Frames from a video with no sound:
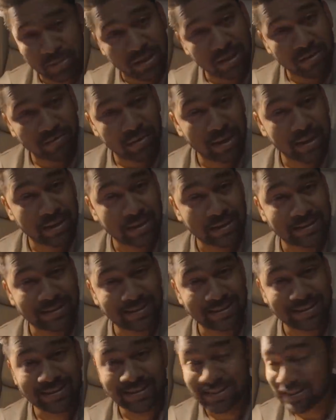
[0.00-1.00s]
minibar is
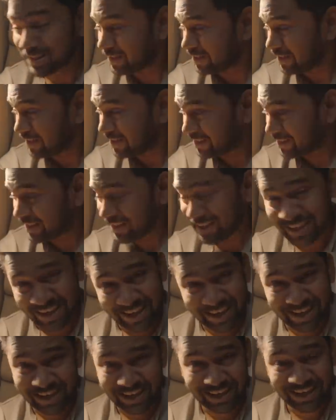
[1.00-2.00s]

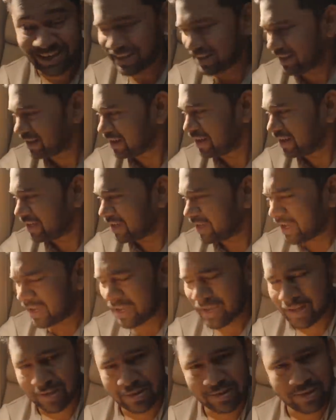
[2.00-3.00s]
really neat,
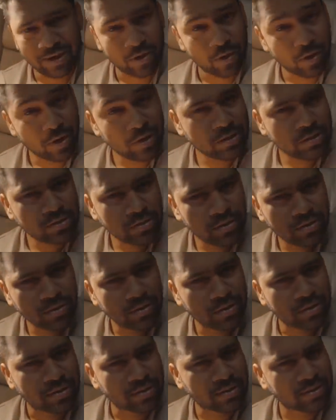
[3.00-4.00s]
and they
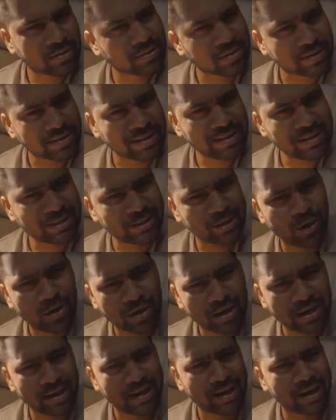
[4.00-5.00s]
also
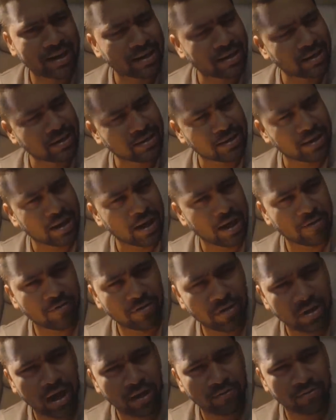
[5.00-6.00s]
restock it like
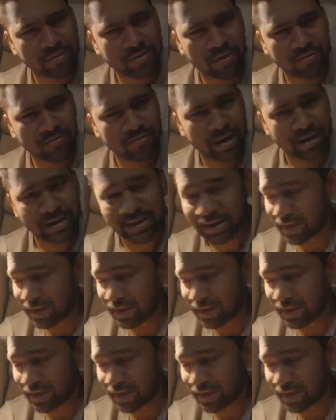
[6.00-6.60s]
every half of the flight